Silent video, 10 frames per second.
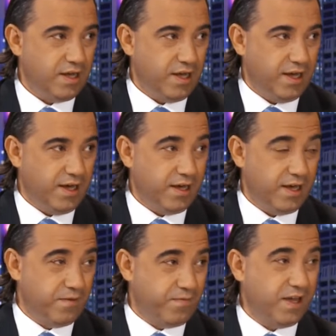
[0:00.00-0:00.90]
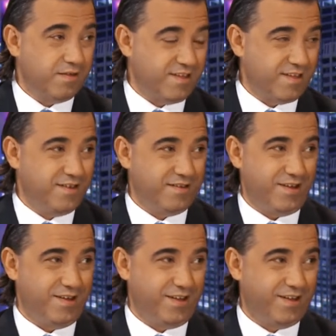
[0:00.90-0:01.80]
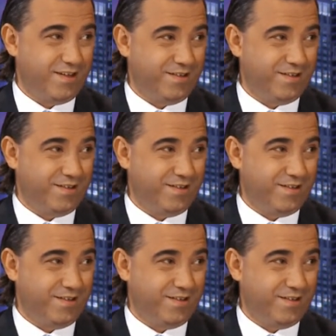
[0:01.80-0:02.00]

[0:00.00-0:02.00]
It fails, doesn't it, Tony?